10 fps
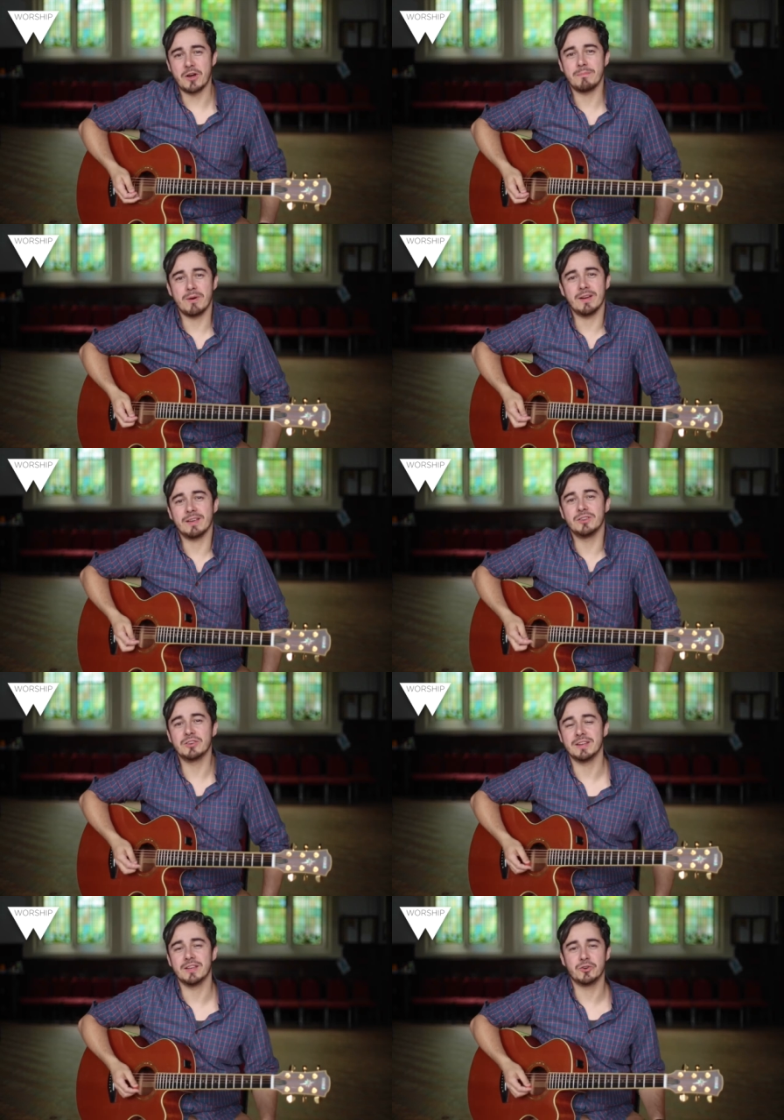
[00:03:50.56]
up by
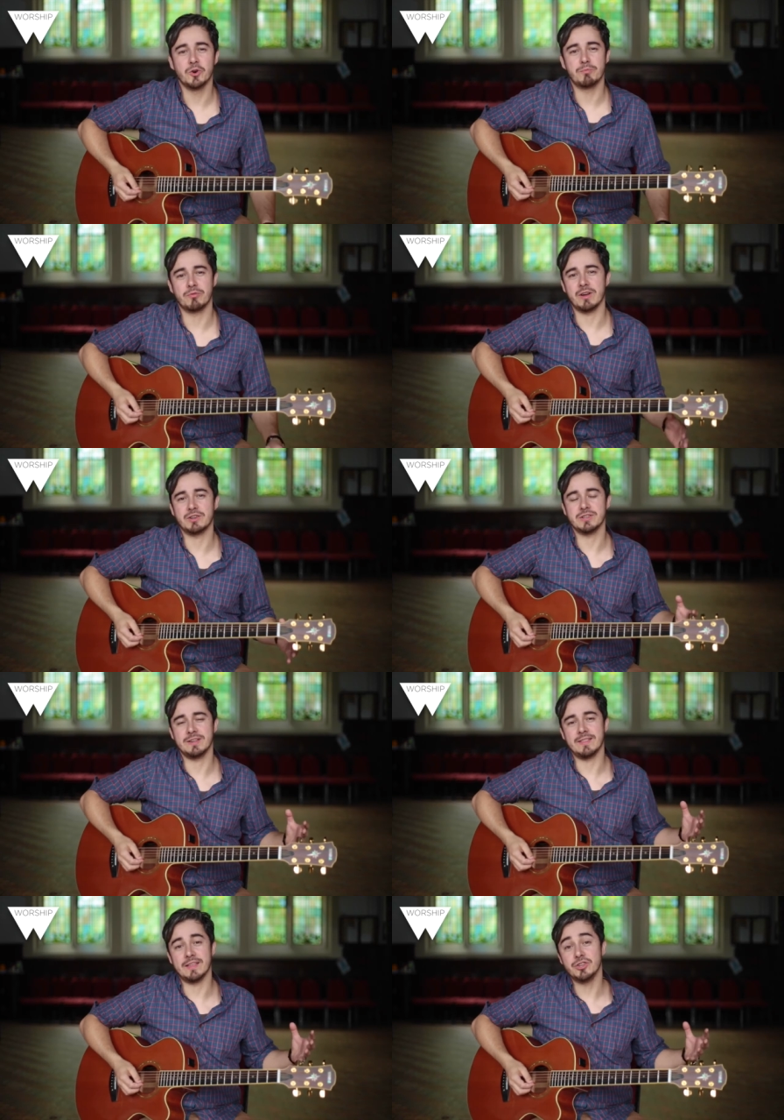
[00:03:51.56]
looking at a chord progression,
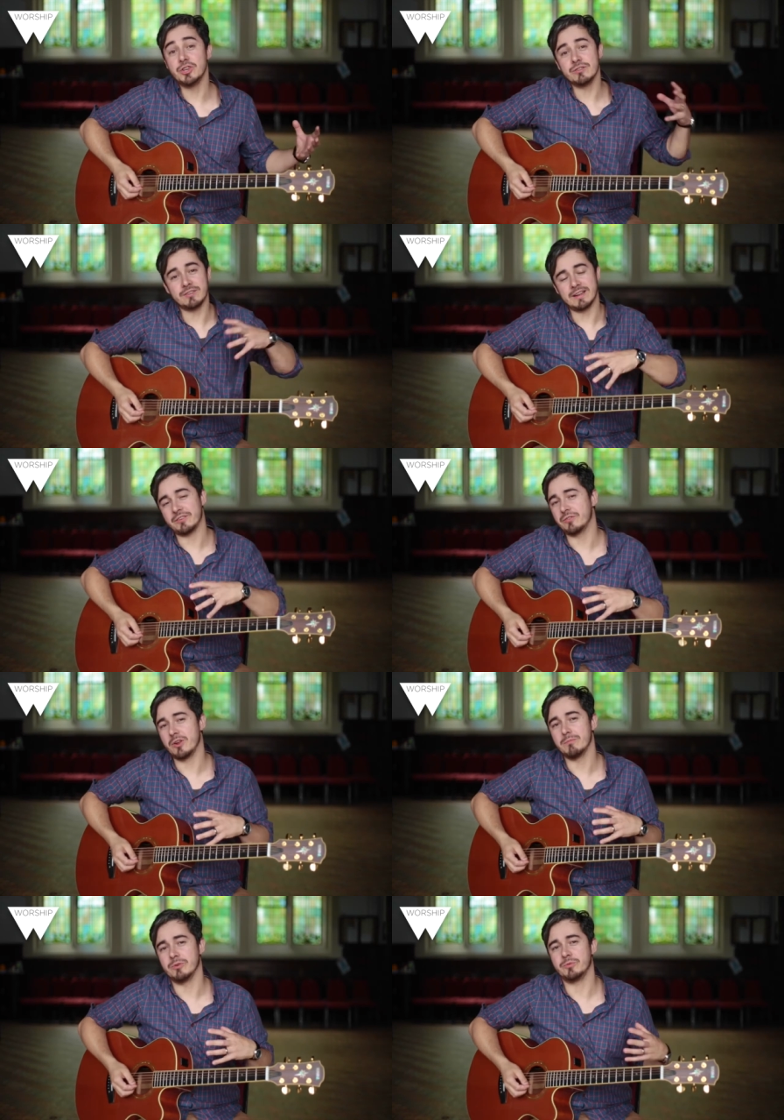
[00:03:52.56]
and then using Nashville
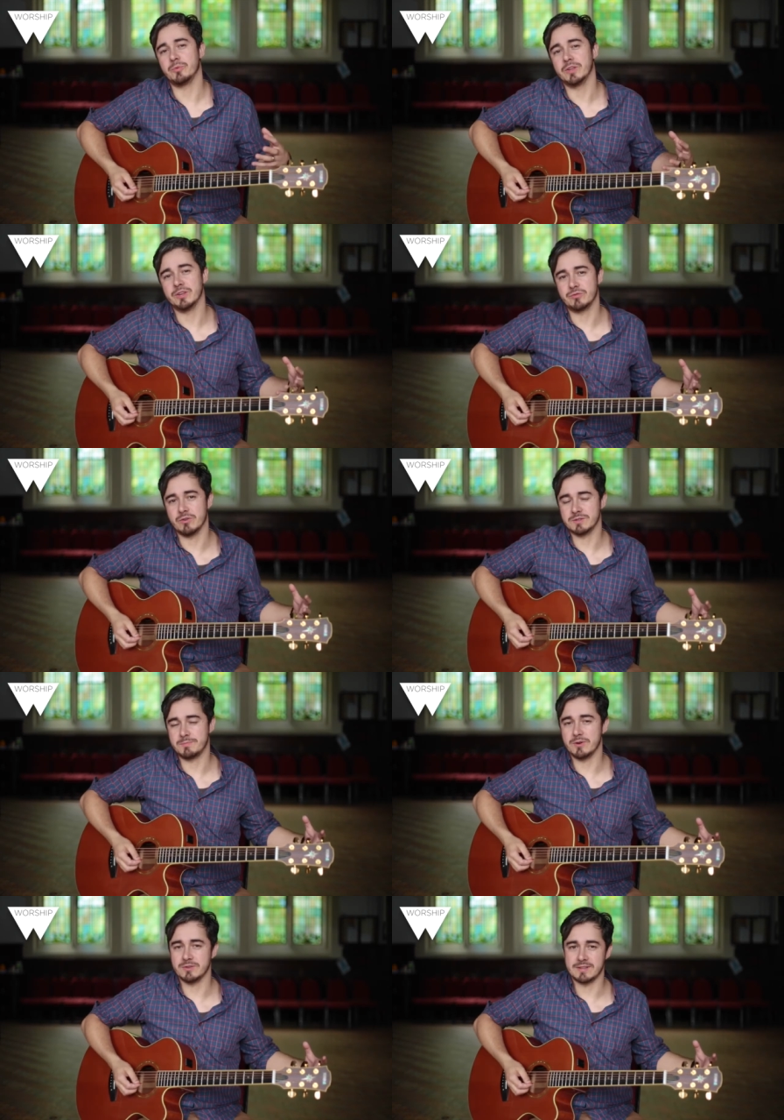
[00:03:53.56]
Numbers we're going to
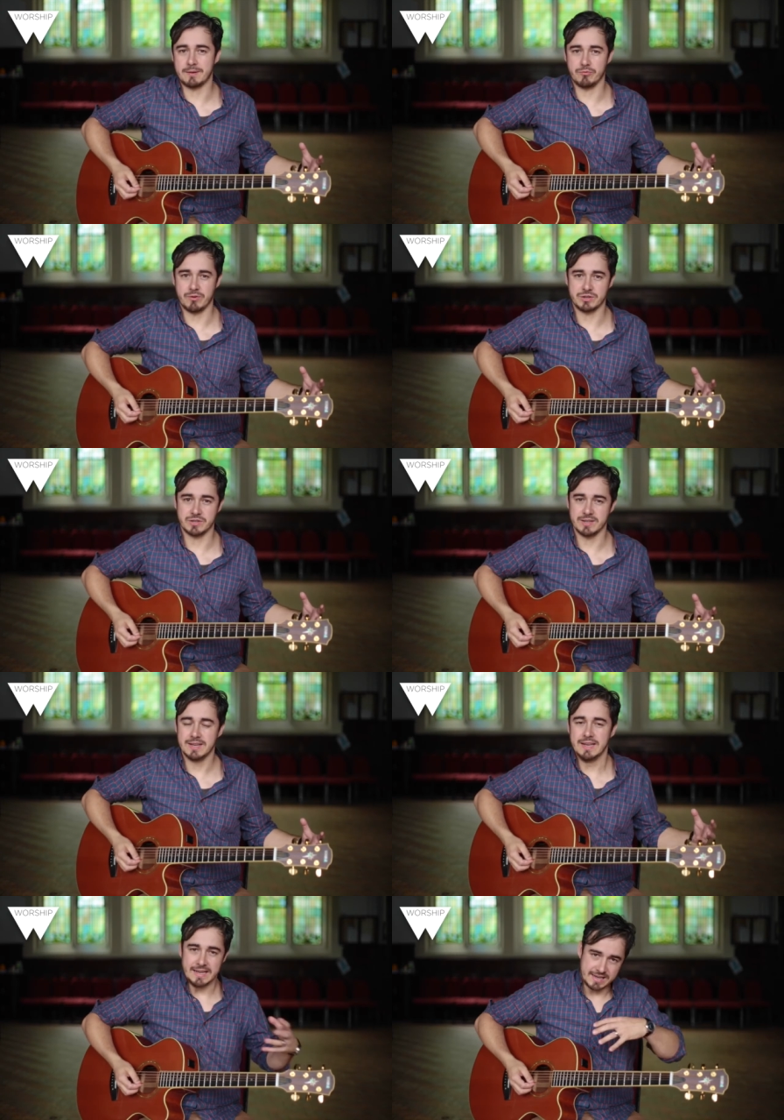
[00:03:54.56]
transpose that progression
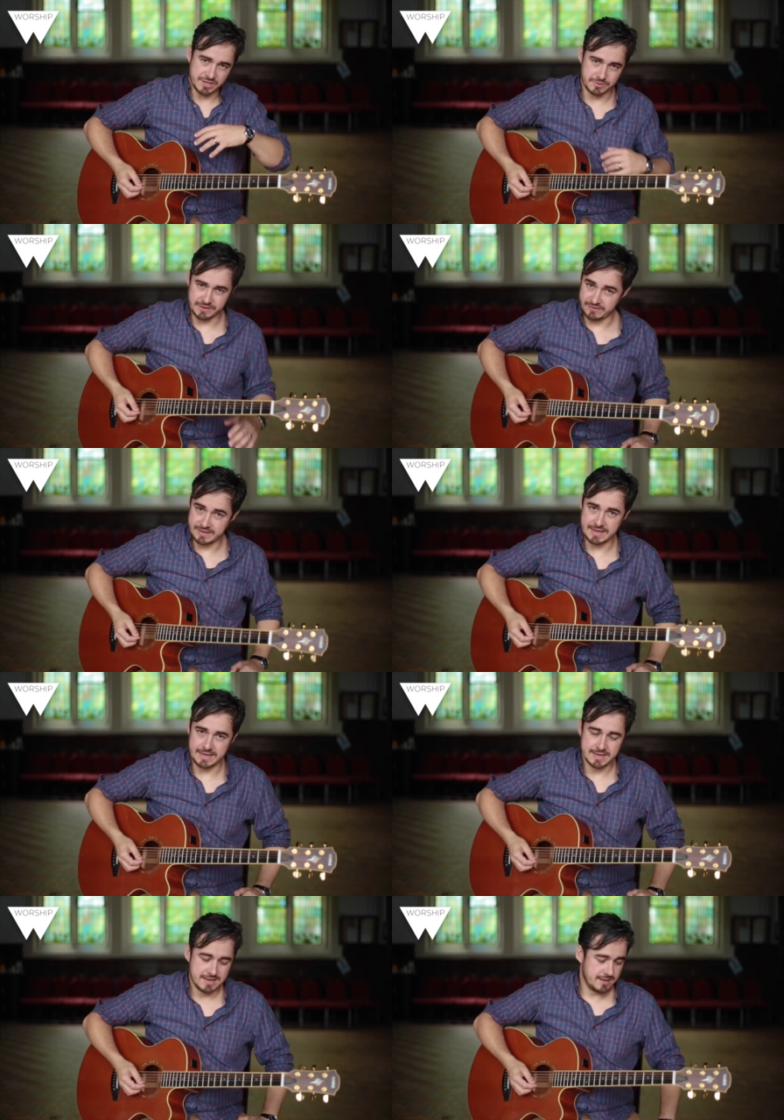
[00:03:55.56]
into a different key.